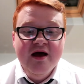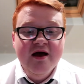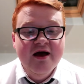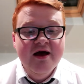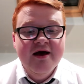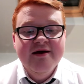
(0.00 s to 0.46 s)

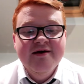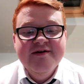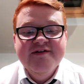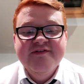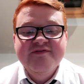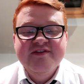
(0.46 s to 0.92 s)

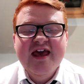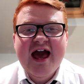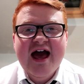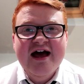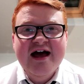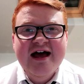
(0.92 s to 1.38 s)

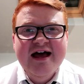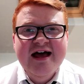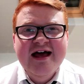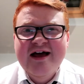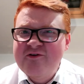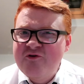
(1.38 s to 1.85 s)

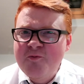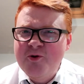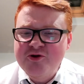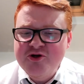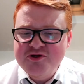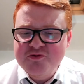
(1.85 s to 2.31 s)

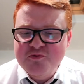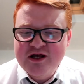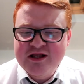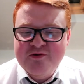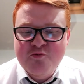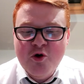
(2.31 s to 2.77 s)
Football doesn't
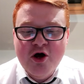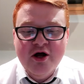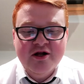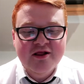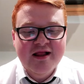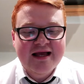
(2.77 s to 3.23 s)
really
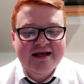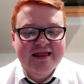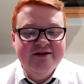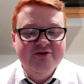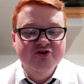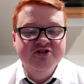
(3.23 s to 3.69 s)
work like
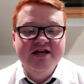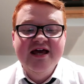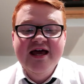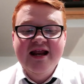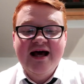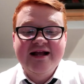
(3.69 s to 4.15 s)
that, does it?
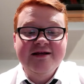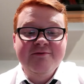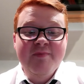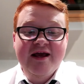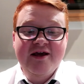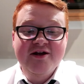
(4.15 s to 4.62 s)
I
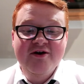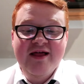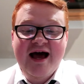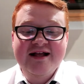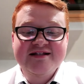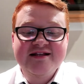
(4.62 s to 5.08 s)
did make a note
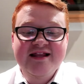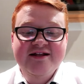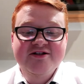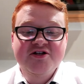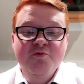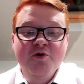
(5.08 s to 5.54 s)
that
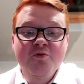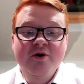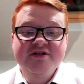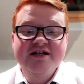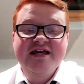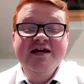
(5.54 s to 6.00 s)
Atalanta will
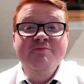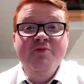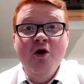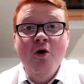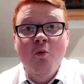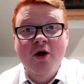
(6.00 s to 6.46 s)
want to keep
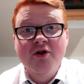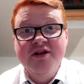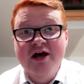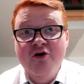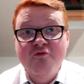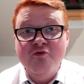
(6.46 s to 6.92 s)
it at
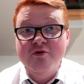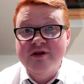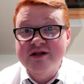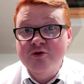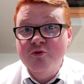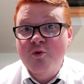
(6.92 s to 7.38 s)
1-0 for a
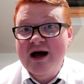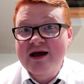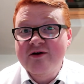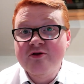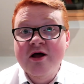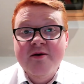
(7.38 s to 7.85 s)
little
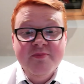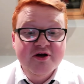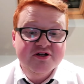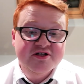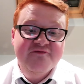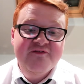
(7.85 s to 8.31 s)
while
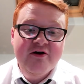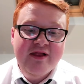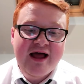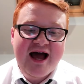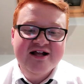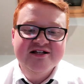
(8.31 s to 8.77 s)
because I felt
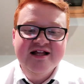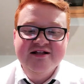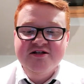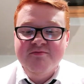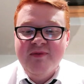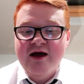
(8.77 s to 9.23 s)
like
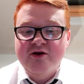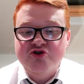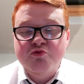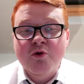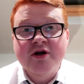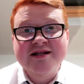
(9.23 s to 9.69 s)
Atalanta might have
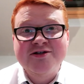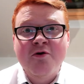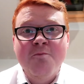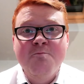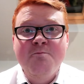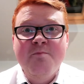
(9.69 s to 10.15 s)
just wanted
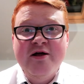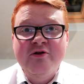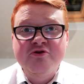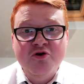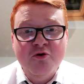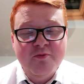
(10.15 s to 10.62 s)
to
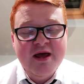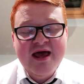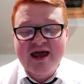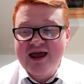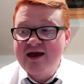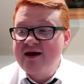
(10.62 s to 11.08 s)
build up
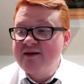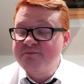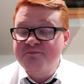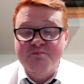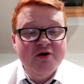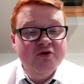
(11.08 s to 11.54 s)

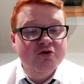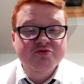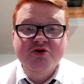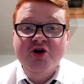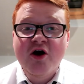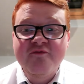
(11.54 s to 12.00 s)

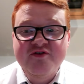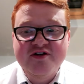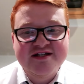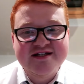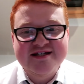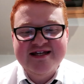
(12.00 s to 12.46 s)
some
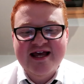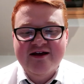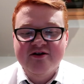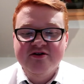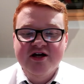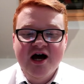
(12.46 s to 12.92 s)
confidence in the
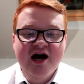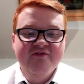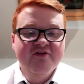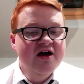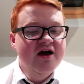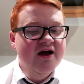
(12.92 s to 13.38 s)
second
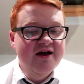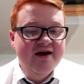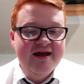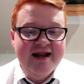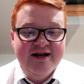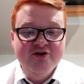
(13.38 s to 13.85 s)
half
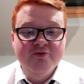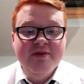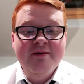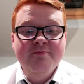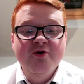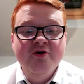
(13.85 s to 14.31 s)
and end up
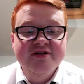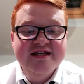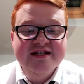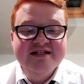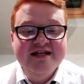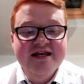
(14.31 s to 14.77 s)
then putting
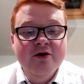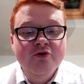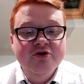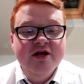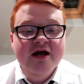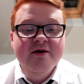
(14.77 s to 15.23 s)
City
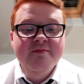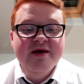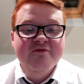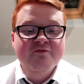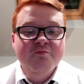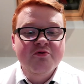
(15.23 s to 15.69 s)
under a
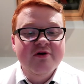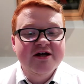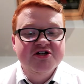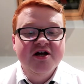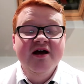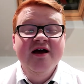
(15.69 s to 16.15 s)
bit of
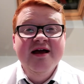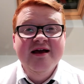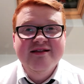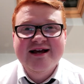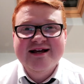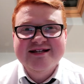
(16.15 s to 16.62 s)
pressure.
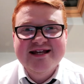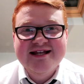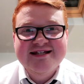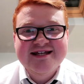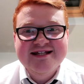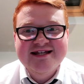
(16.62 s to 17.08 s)
And like I
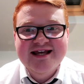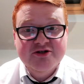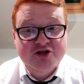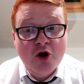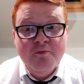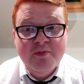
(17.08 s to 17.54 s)
said, City, I
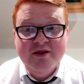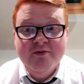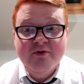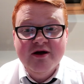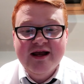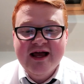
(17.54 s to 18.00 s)
was hoping
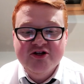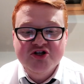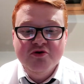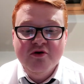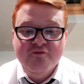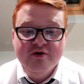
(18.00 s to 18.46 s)
that we could get
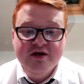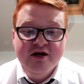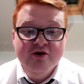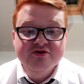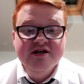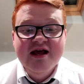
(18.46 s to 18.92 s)
2 or 3
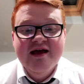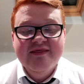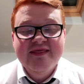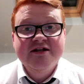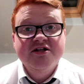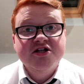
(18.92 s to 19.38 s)
goals
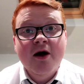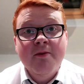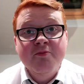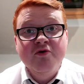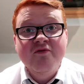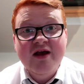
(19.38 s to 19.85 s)
and then
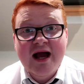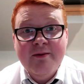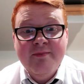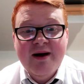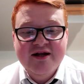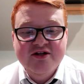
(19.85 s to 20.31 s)
start moving
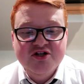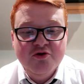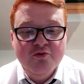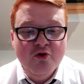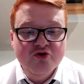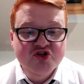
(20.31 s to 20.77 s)
our minds
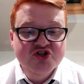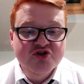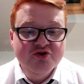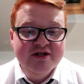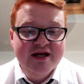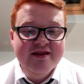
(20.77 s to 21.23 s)
towards
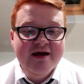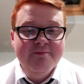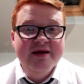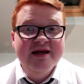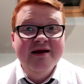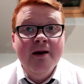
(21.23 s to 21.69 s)
Sunday in
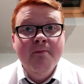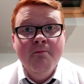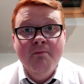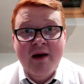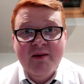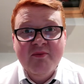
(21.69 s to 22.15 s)
that big
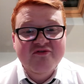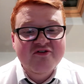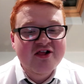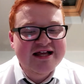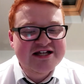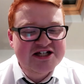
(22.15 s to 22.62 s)
mammoth
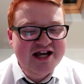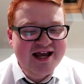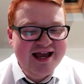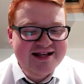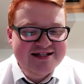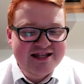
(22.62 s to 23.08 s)
clash
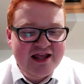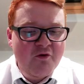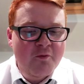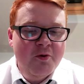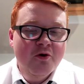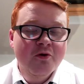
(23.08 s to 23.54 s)
against
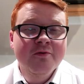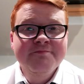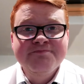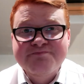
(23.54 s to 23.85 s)
Liverpool.